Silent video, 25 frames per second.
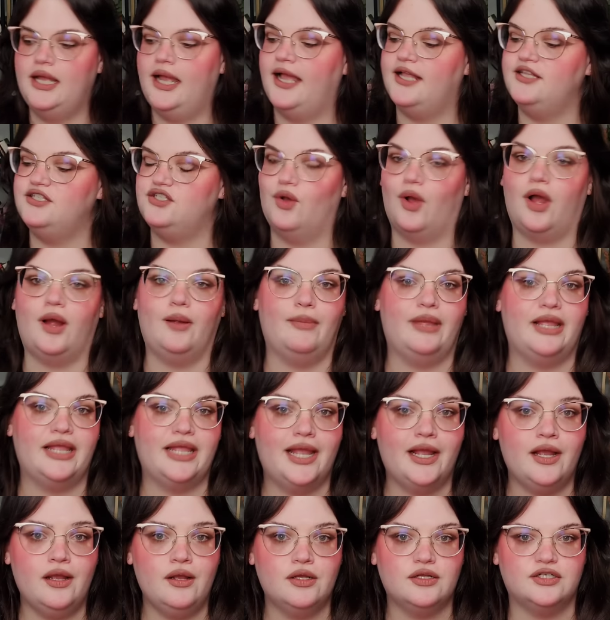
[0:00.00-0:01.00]
And so our main
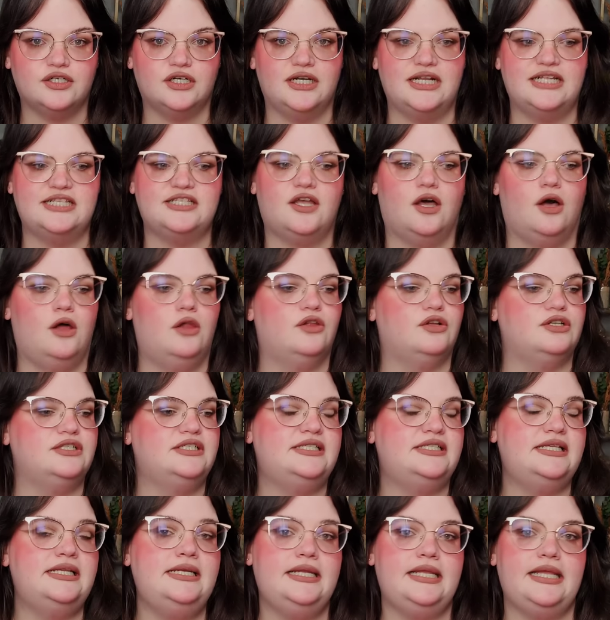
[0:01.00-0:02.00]
character, let's call her
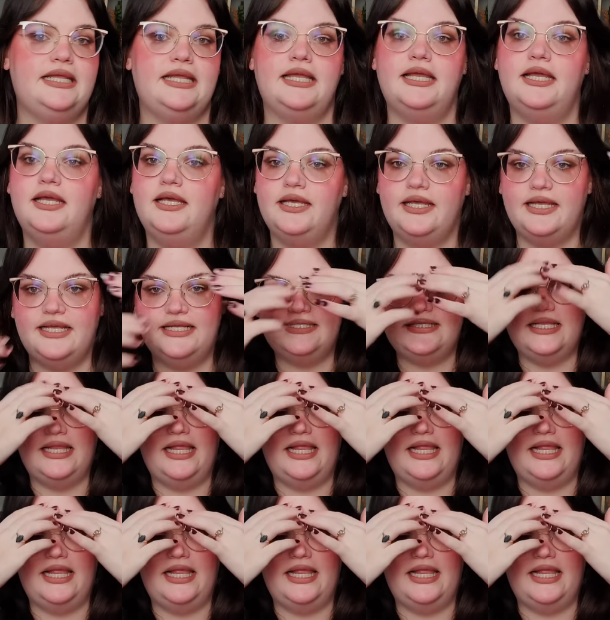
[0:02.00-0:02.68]
Cindy, is